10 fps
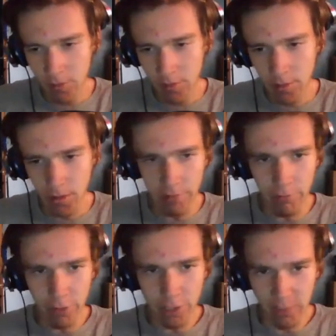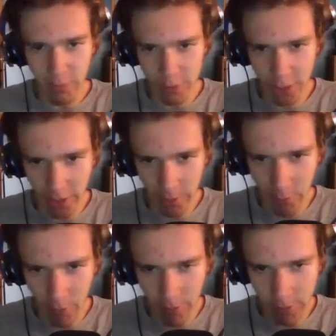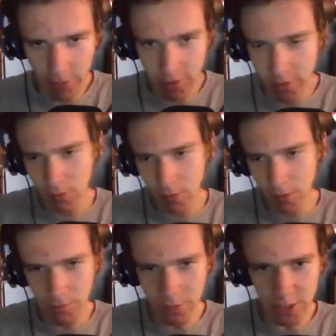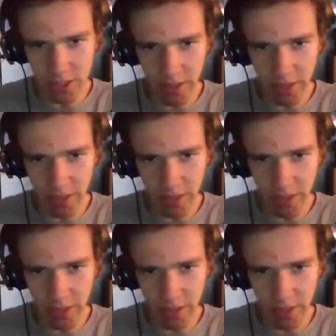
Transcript: Like, for example, circuit boards. If you just take a